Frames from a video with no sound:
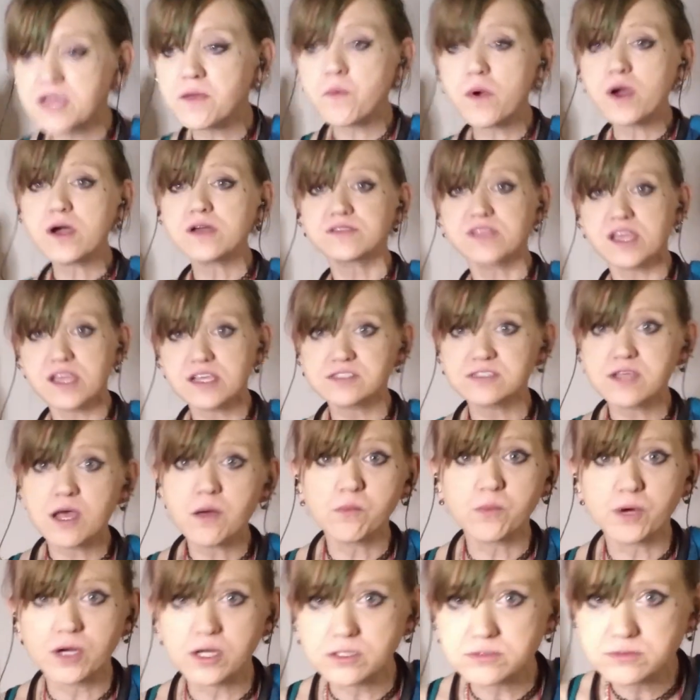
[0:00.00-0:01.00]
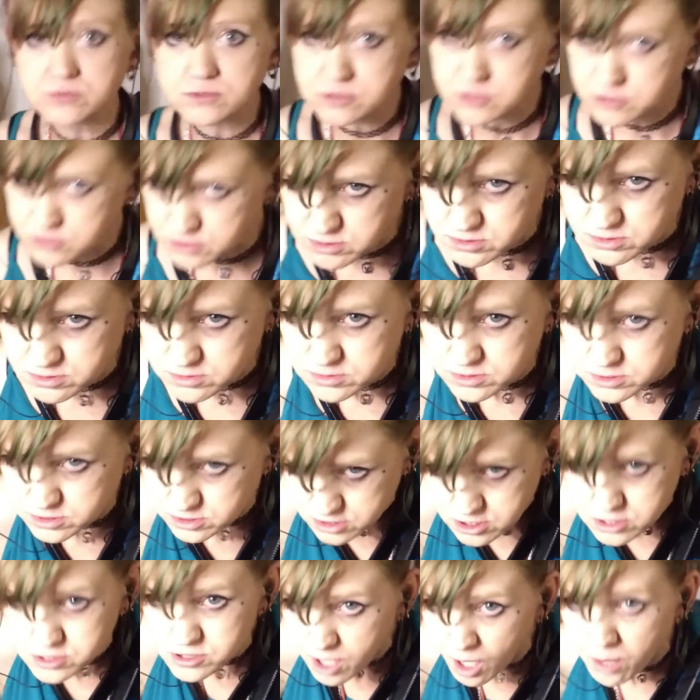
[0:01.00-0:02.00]
to take someone.
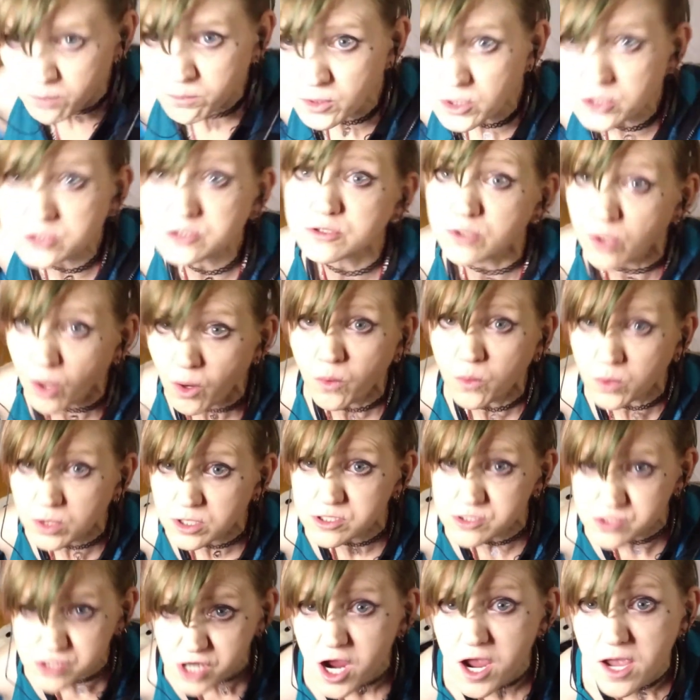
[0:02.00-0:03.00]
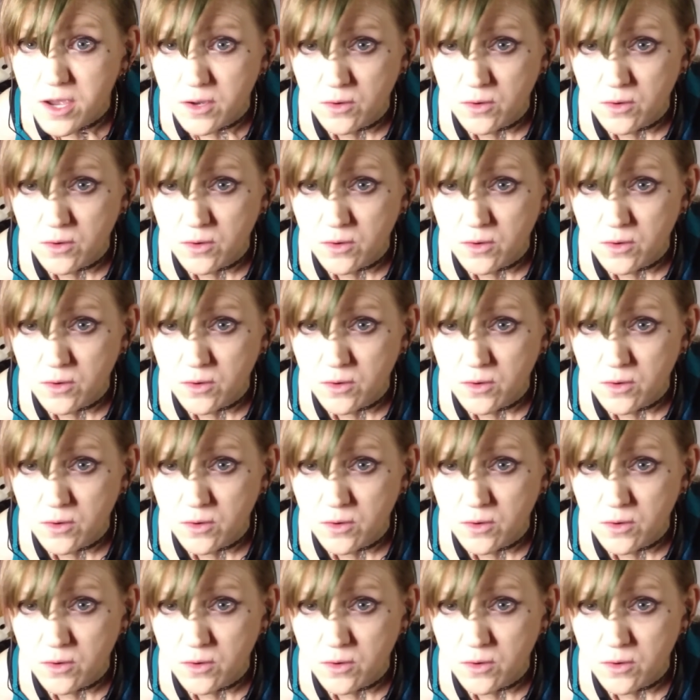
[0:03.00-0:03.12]
Someone's going to jail.